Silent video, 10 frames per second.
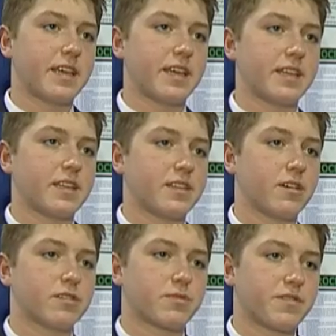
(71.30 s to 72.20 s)
and
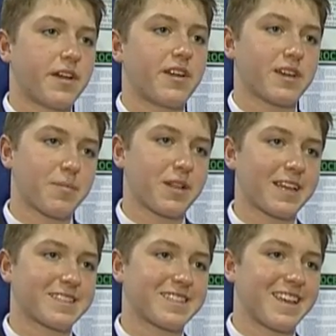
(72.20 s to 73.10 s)
those were very
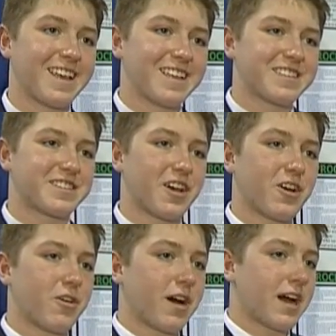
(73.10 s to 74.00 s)
complex,
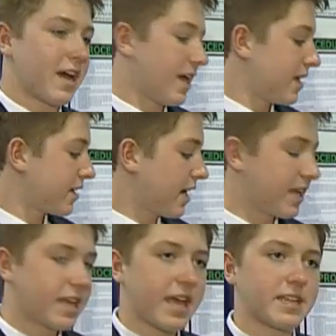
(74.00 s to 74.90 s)
so I
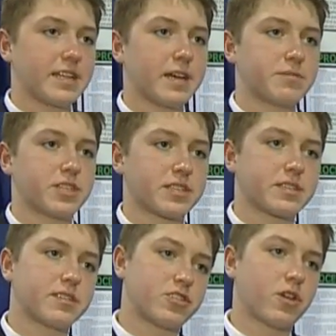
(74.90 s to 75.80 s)
kind of ended up
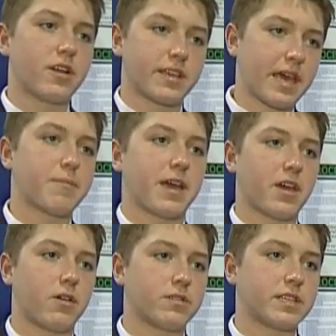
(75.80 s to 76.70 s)
just drawing out my
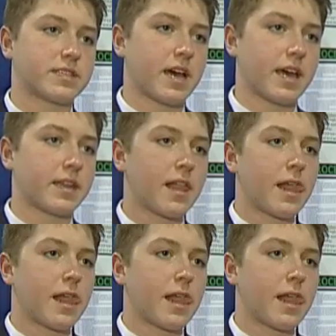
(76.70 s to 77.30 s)
own design.